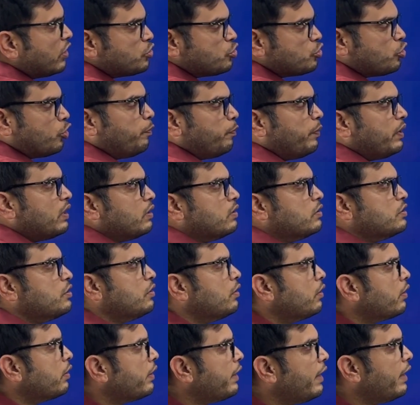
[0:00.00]
should be
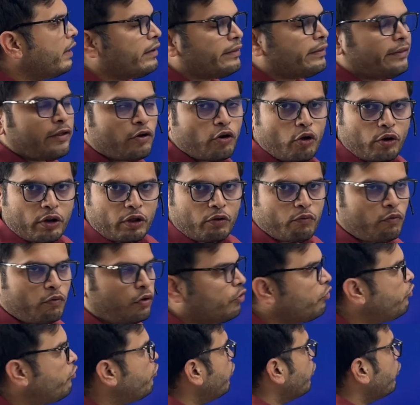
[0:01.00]
greater than or equal
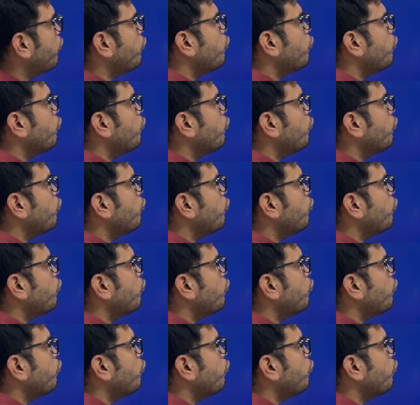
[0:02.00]
to 0.